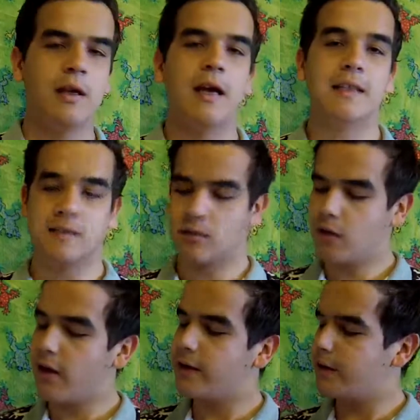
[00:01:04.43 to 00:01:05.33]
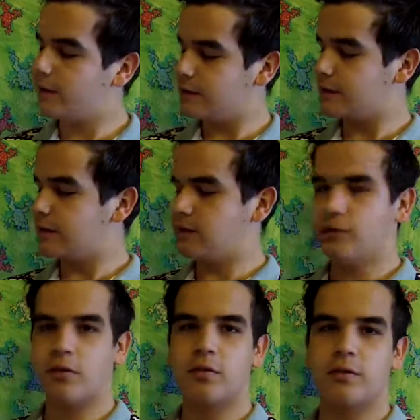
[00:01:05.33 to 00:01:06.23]
as the light is
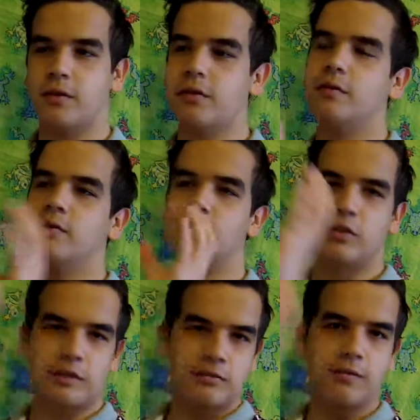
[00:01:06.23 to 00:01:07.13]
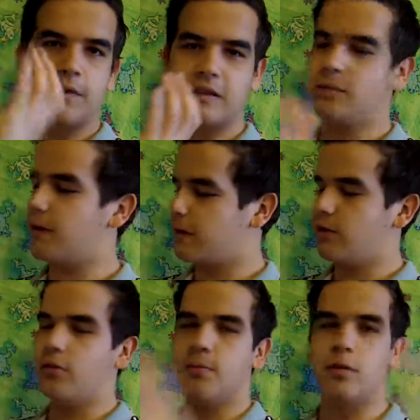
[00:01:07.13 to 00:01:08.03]
not only just reflected back
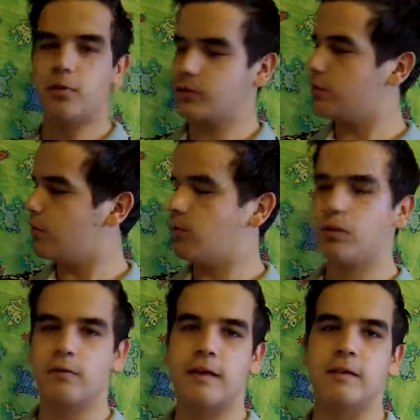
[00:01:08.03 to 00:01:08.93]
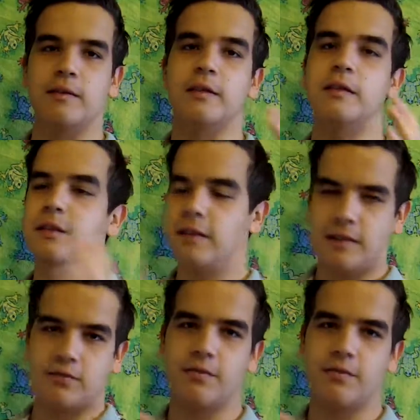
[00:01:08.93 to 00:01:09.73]
at you, but also all around it is